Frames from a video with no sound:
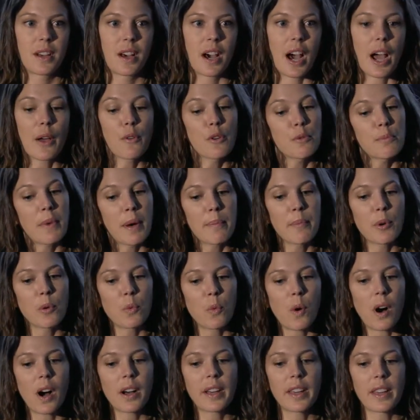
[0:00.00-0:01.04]
I remember
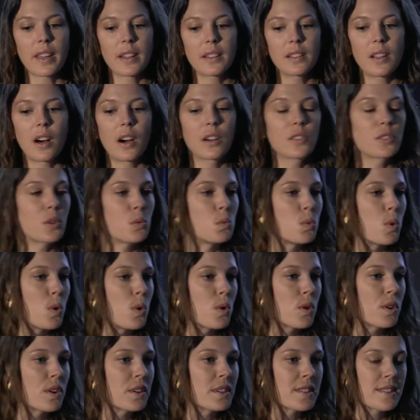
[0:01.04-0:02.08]
walking along the
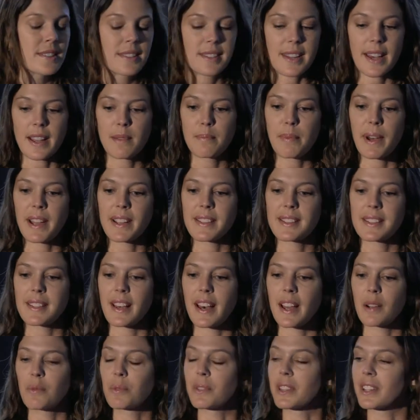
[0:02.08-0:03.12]
ward side by
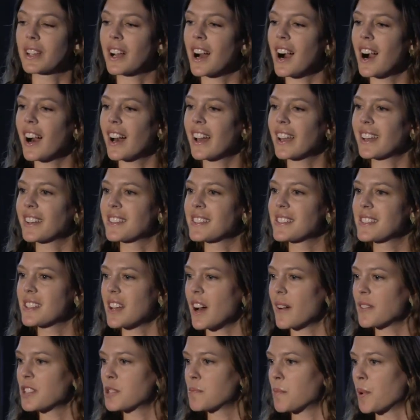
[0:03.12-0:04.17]
side with the kind,
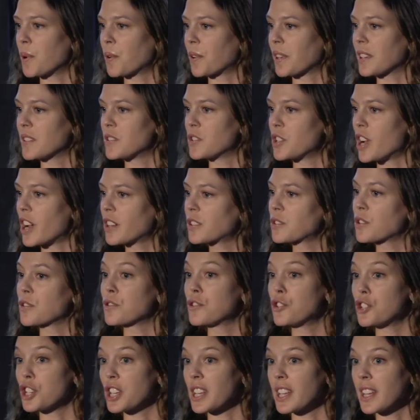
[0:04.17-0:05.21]
soft spoken Dr.
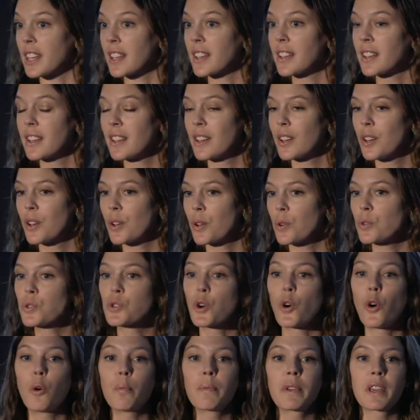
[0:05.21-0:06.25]
G, who
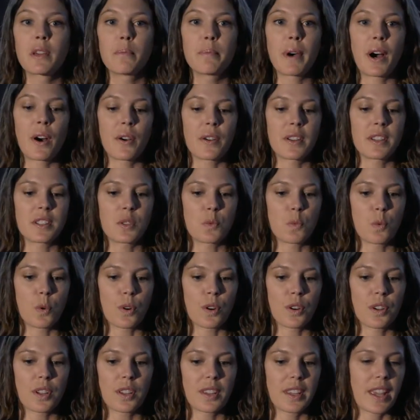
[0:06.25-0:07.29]
told me about his
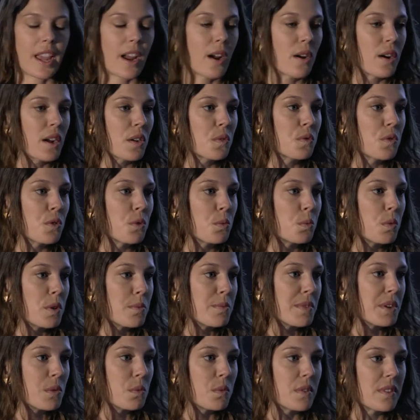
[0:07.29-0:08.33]
work caring for
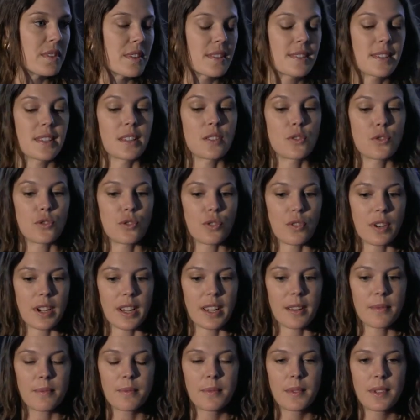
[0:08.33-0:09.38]
women with this
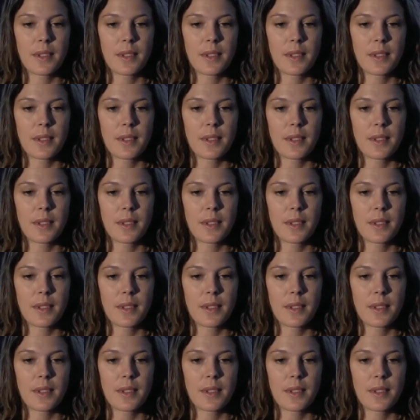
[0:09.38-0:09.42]
injury.